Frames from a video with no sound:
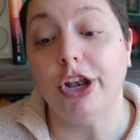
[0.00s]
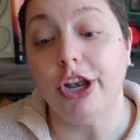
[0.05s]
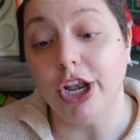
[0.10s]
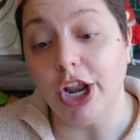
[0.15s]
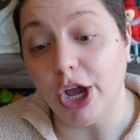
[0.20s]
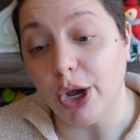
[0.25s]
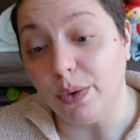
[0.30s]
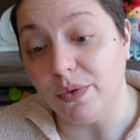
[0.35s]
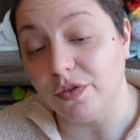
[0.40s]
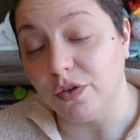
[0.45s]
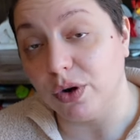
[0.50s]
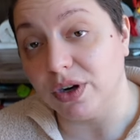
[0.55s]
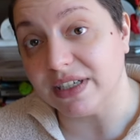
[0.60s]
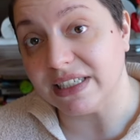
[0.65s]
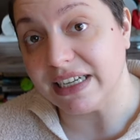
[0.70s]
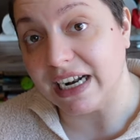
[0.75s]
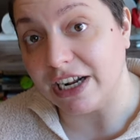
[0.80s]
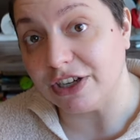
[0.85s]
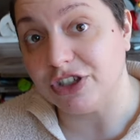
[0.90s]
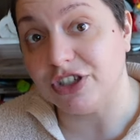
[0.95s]
no, of
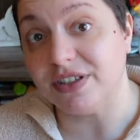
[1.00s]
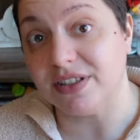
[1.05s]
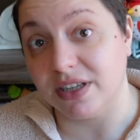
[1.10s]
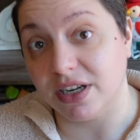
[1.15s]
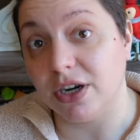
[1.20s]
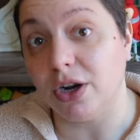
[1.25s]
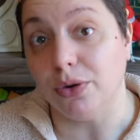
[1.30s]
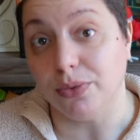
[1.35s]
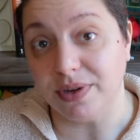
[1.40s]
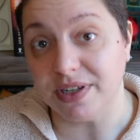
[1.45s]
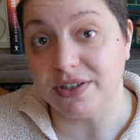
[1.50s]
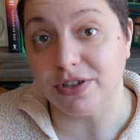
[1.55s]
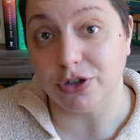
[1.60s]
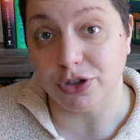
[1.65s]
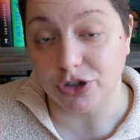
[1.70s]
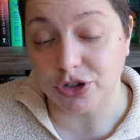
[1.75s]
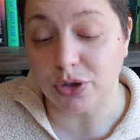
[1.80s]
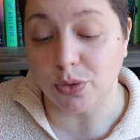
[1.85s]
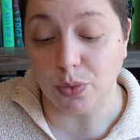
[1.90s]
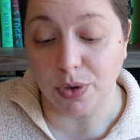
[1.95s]
course not. She's going to go
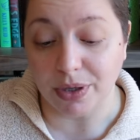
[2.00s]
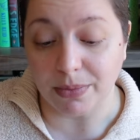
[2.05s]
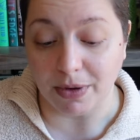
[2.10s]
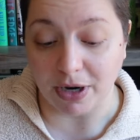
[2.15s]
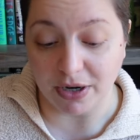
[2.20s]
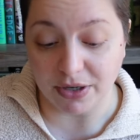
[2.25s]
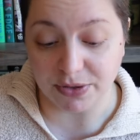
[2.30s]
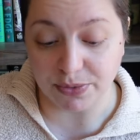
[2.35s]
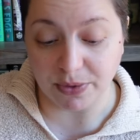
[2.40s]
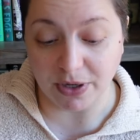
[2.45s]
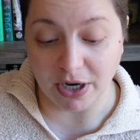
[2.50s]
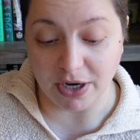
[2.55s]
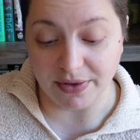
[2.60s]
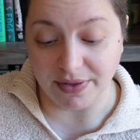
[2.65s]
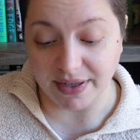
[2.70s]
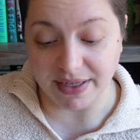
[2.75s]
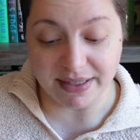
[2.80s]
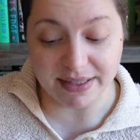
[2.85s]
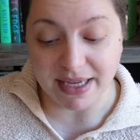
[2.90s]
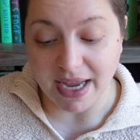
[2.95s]
research the Wyrdmarks
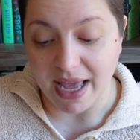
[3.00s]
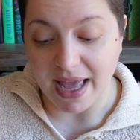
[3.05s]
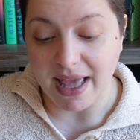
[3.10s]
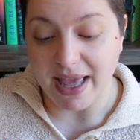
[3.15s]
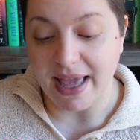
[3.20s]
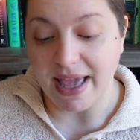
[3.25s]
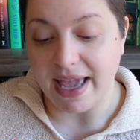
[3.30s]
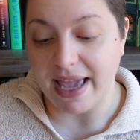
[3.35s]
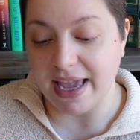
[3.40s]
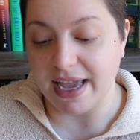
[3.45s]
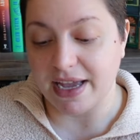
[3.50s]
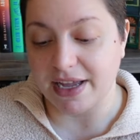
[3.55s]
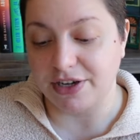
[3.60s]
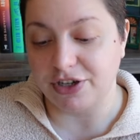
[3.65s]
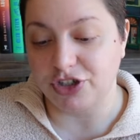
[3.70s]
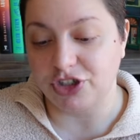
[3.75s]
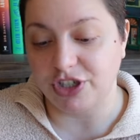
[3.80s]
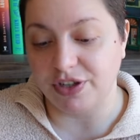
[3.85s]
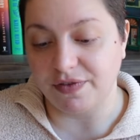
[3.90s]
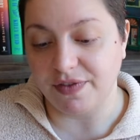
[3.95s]
regardless. And she